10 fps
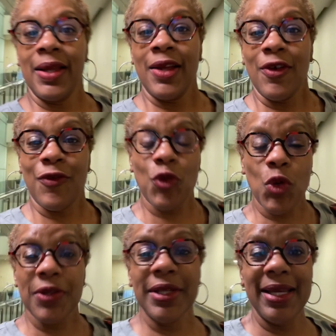
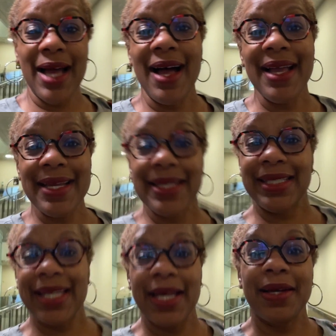For the eye
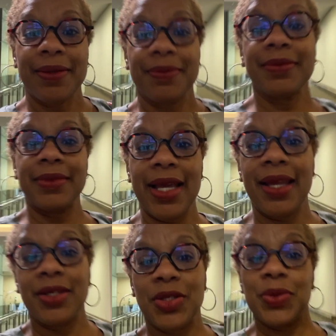exam,
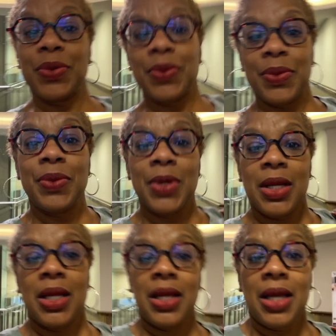they do
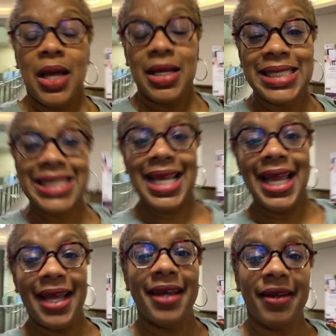a
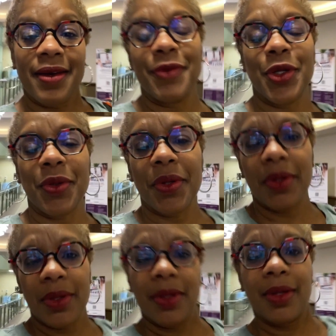scan of
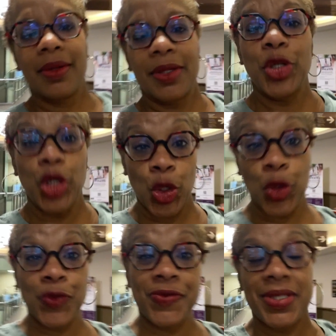your
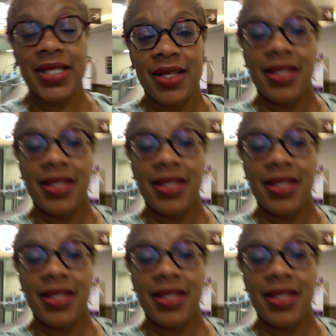nerves.